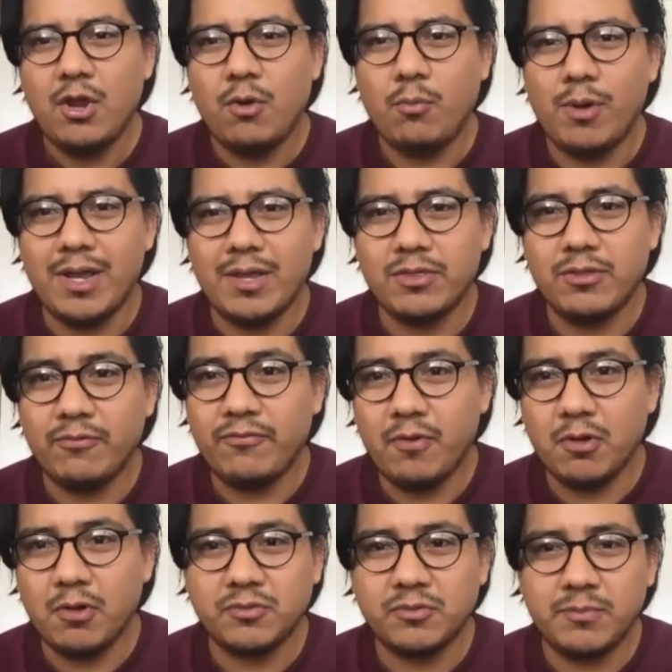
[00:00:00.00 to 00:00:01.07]
with the
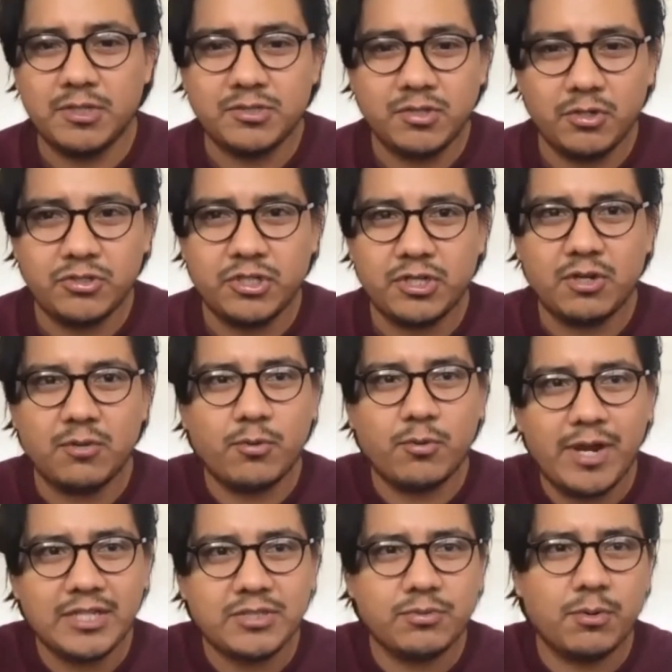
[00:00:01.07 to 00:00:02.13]
folks from the Associated
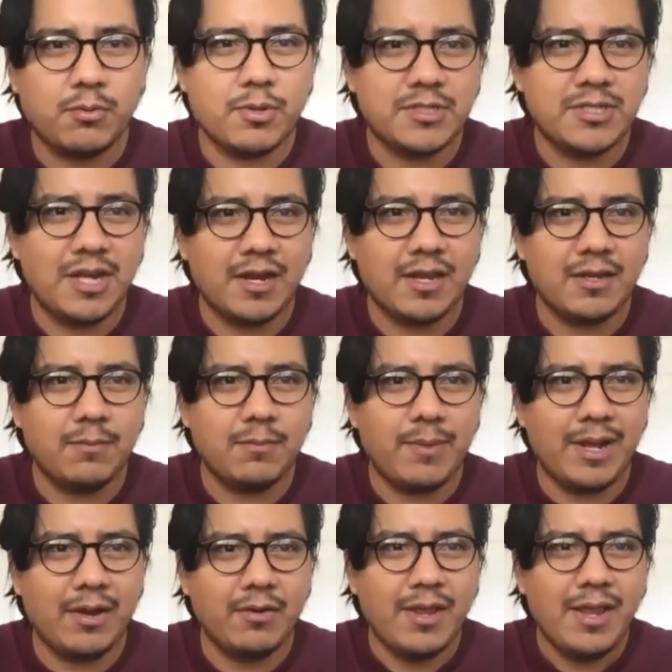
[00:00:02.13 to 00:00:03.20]
Press where we were talking
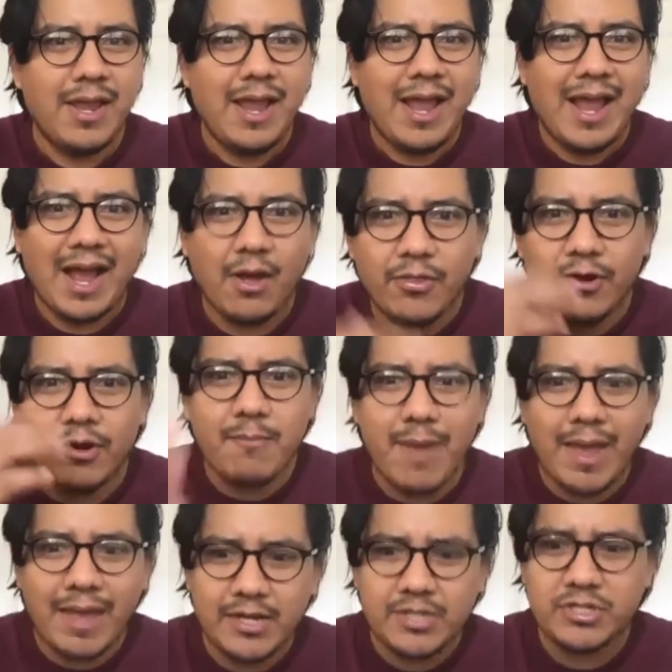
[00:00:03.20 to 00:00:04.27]
about how they're
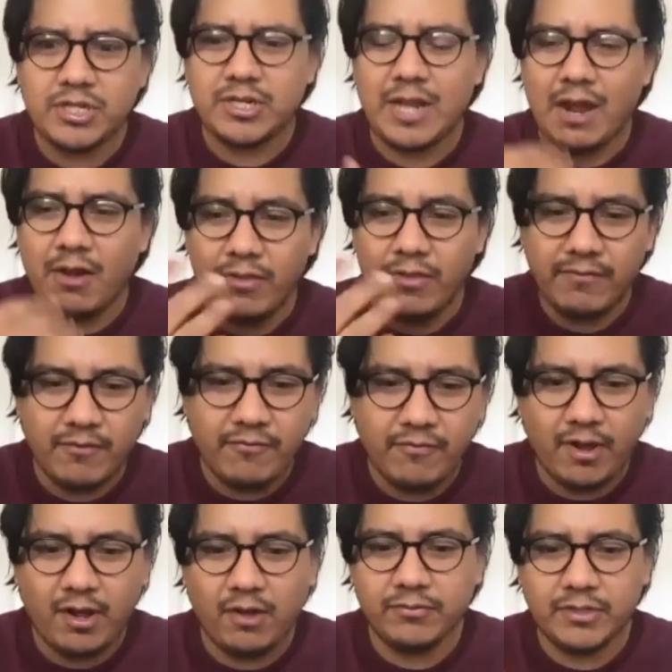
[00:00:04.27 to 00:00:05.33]
managing and how they've
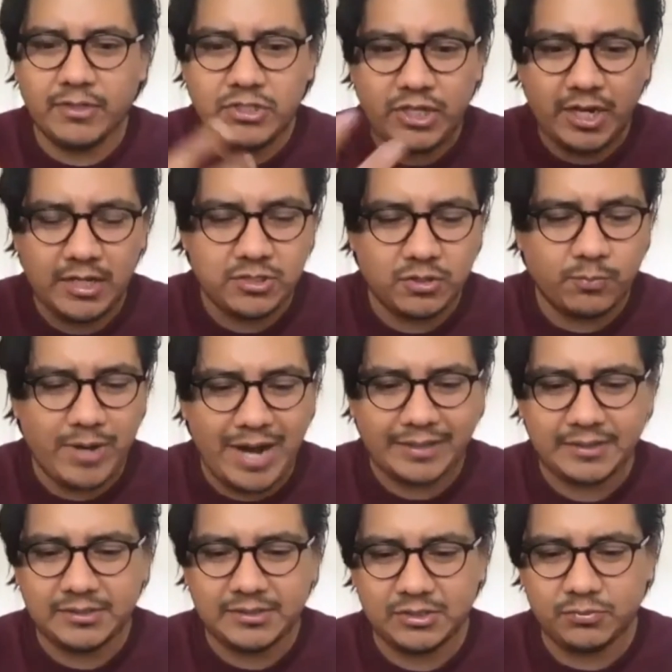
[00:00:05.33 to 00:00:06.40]
evolved and changed their
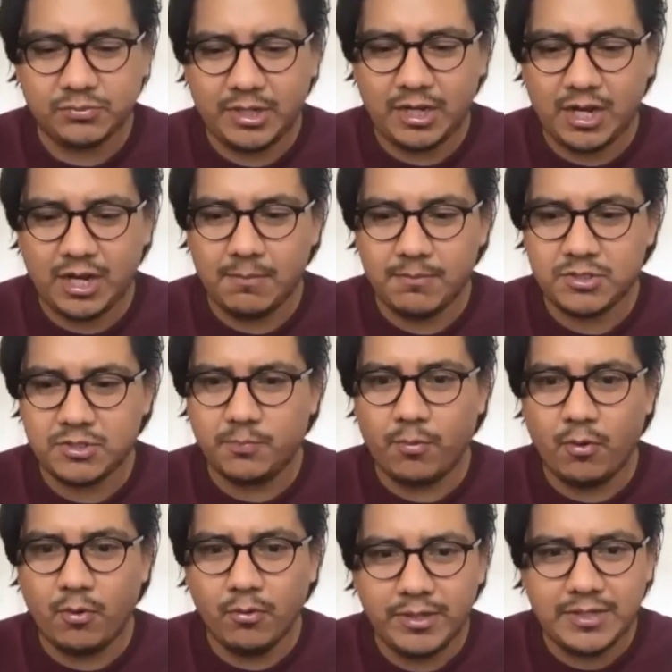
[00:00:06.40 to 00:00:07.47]
practices when it comes to
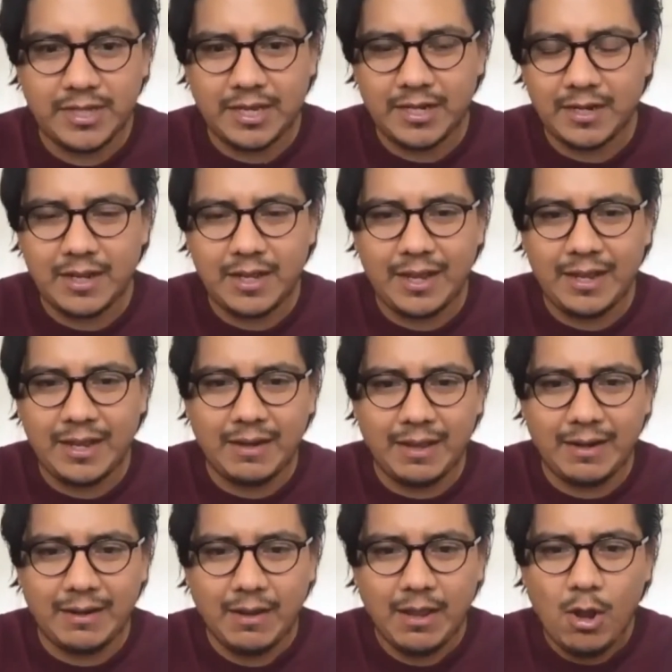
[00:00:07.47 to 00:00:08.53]
polling data.
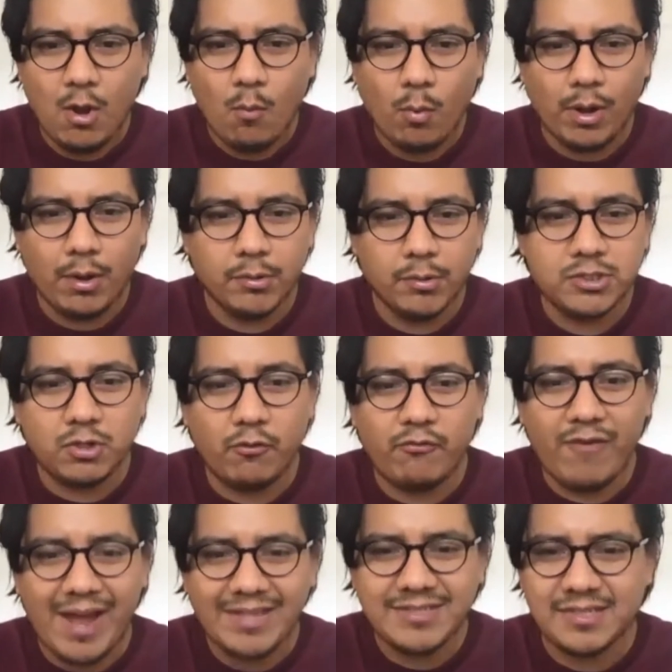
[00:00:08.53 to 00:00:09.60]
And what was so
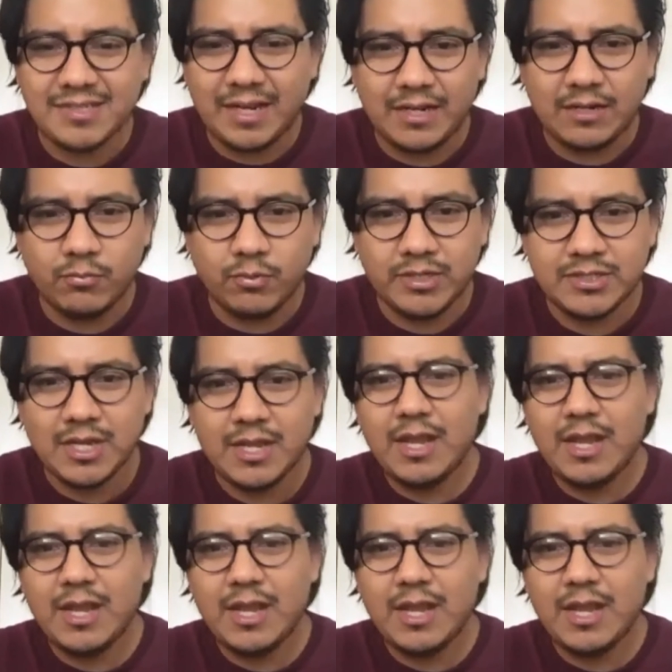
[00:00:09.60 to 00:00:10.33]
fascinating was